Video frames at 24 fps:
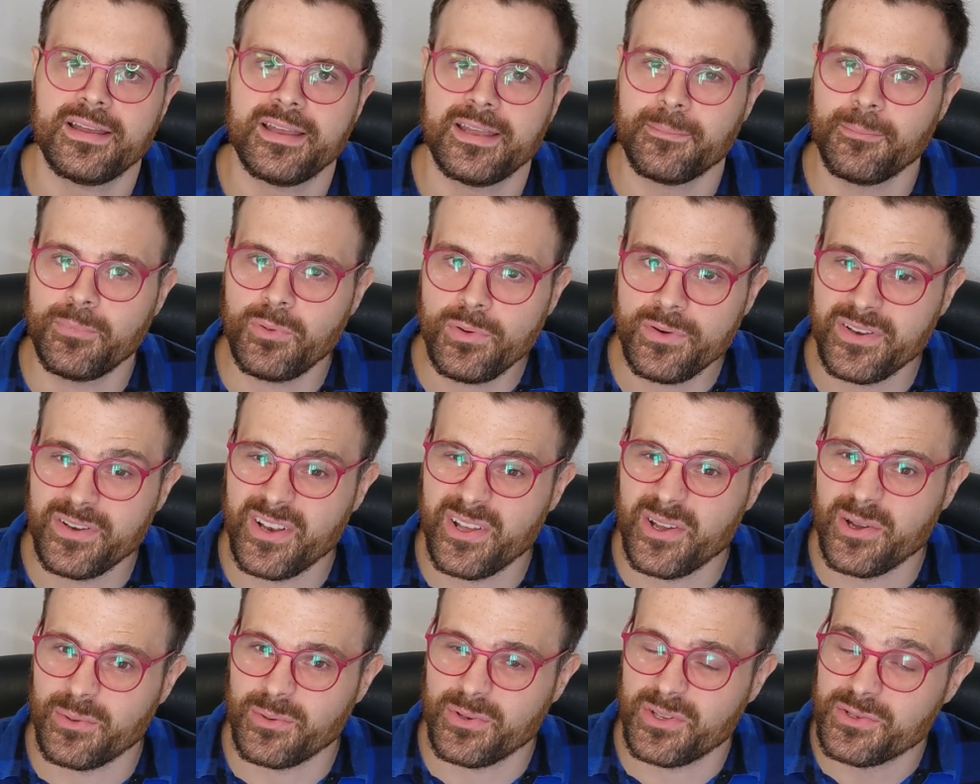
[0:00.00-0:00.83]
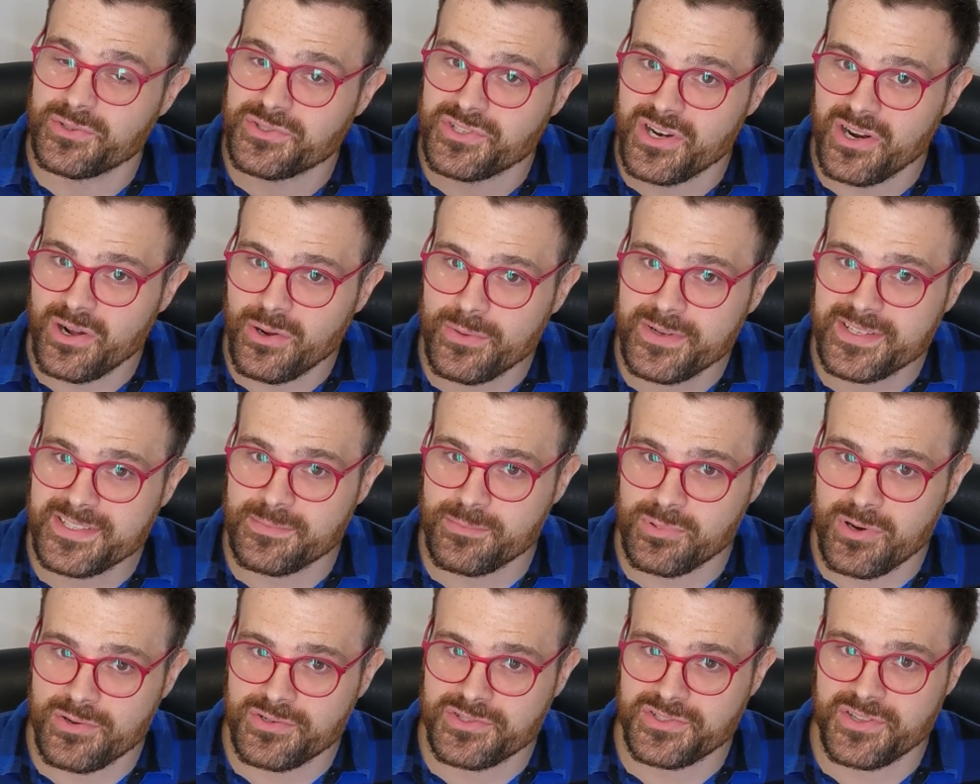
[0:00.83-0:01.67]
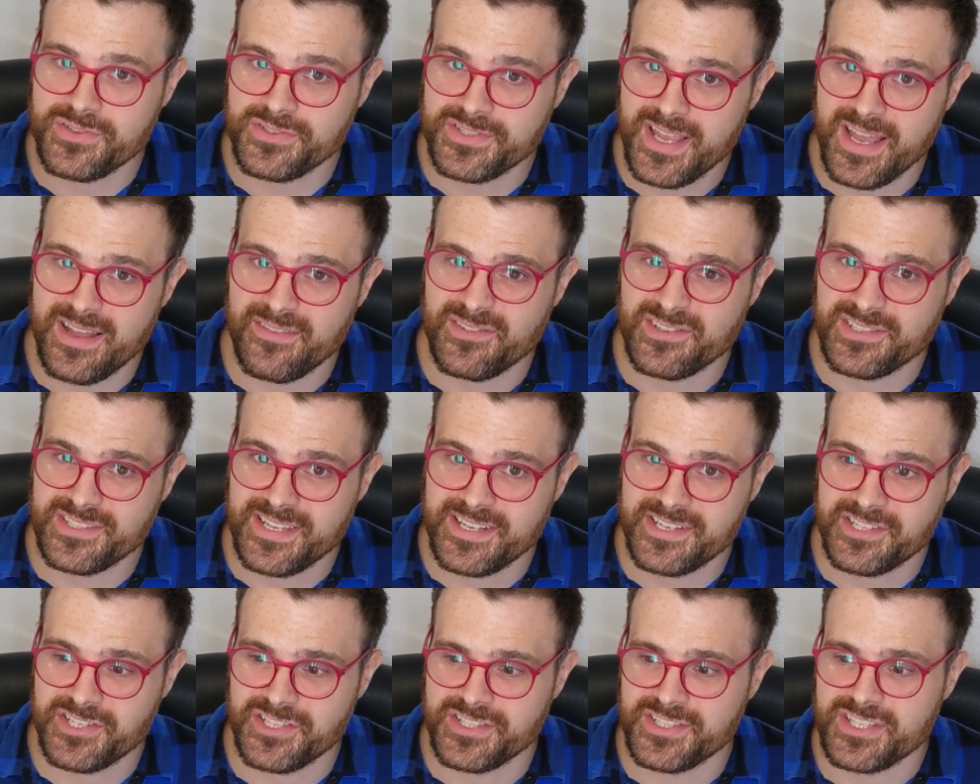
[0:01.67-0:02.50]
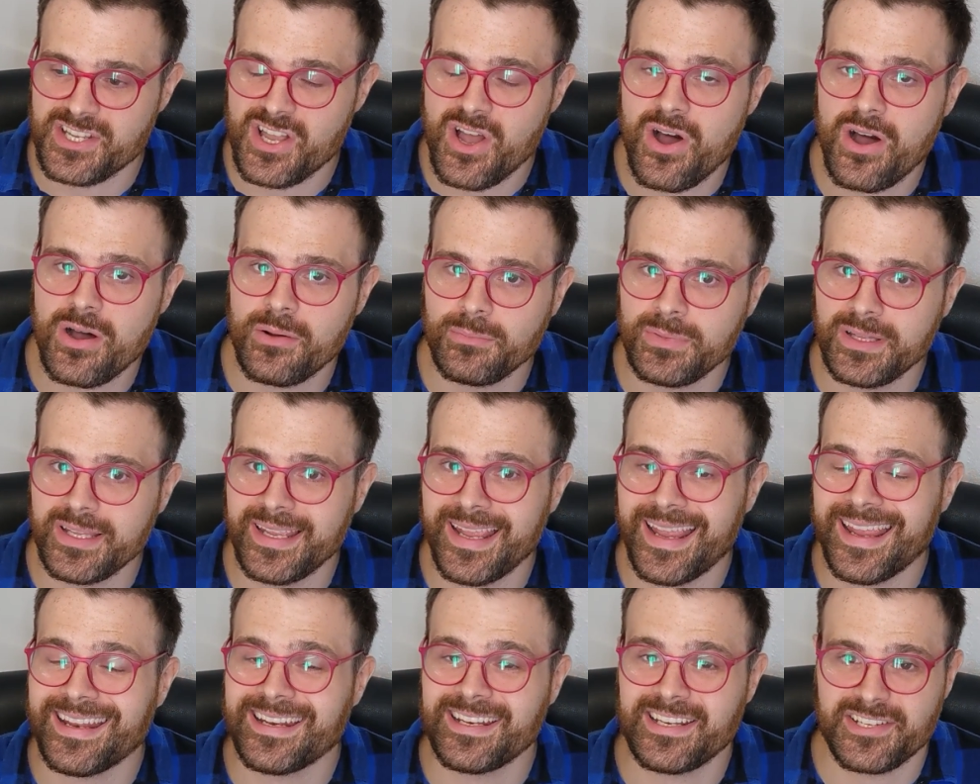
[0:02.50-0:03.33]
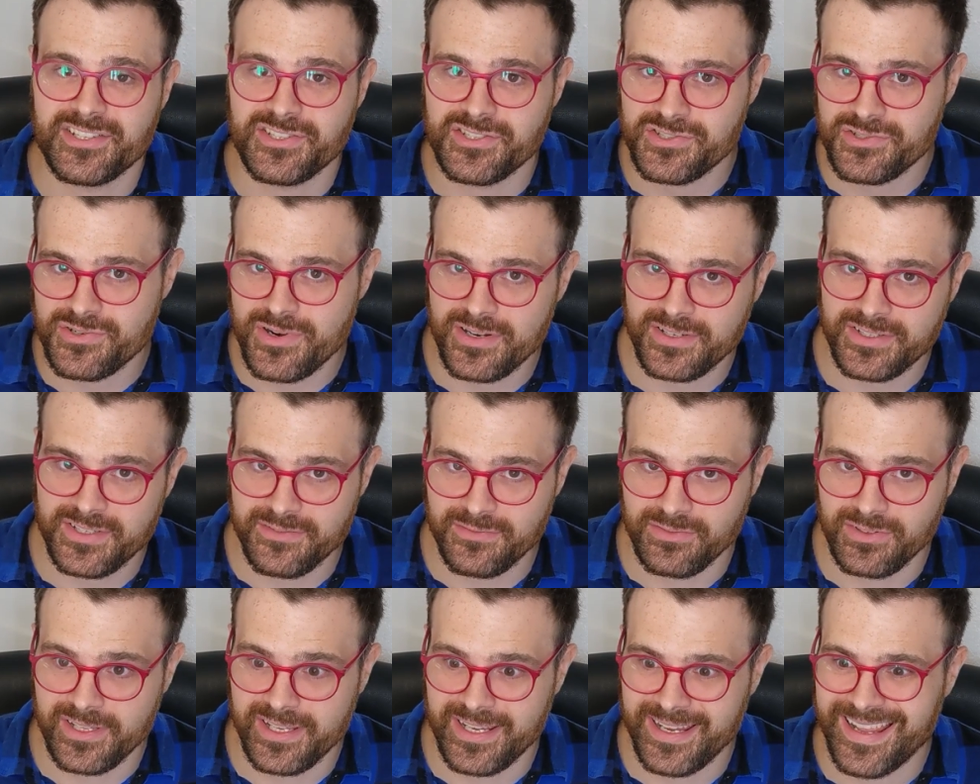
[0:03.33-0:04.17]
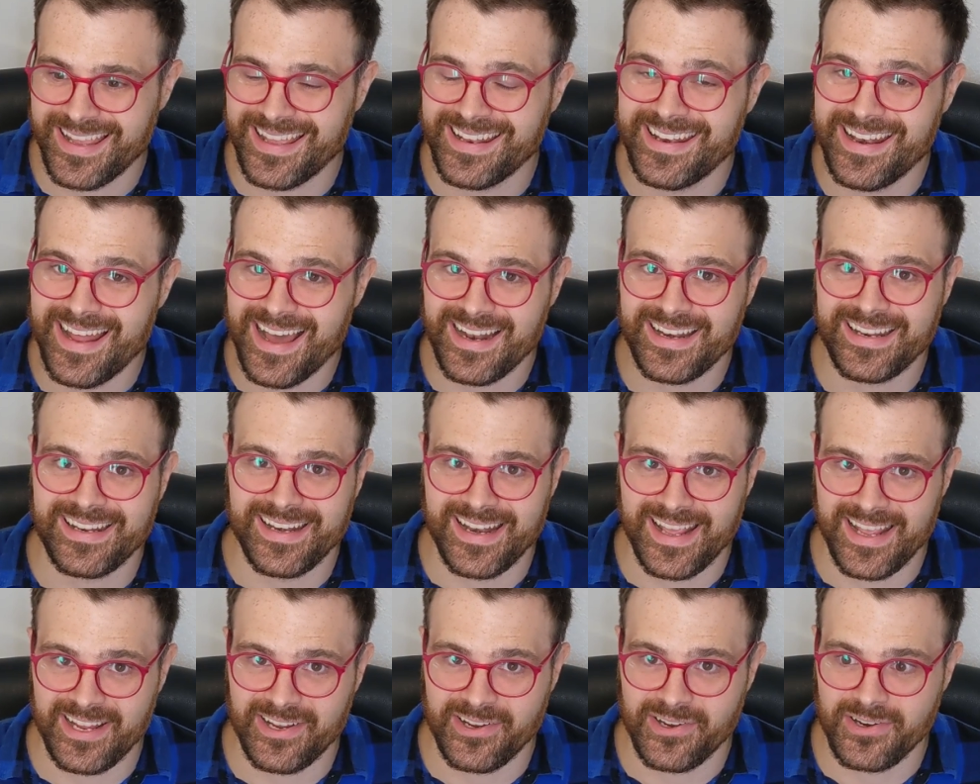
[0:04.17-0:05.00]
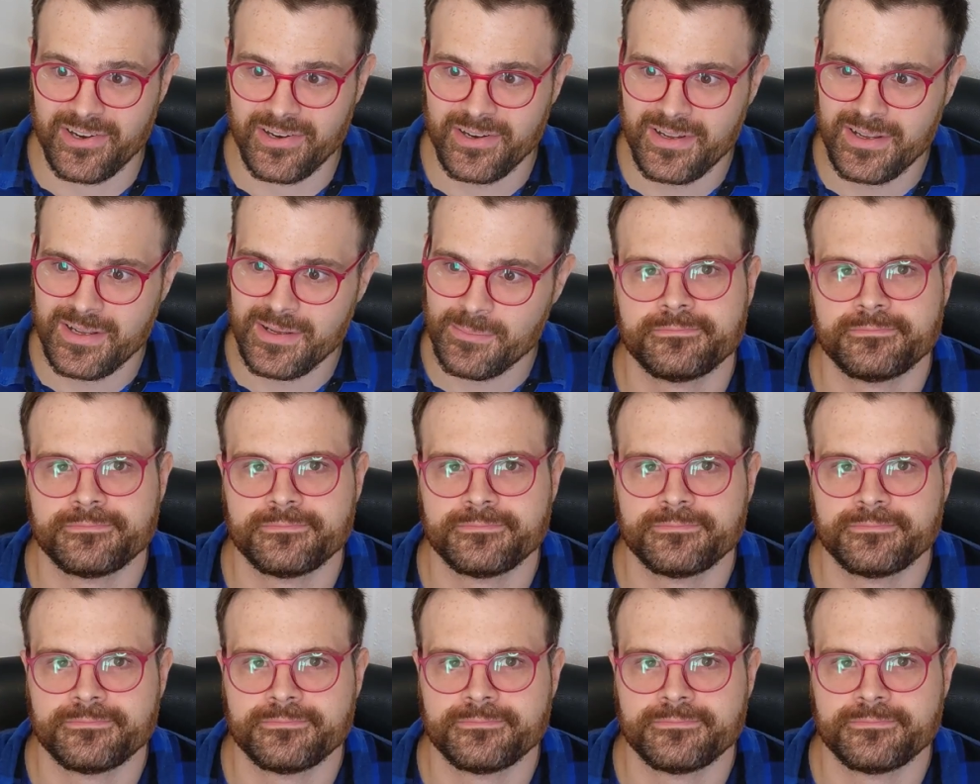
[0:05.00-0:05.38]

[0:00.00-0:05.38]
Important note, you should always approach those conversations calmly and constructively and not in anger.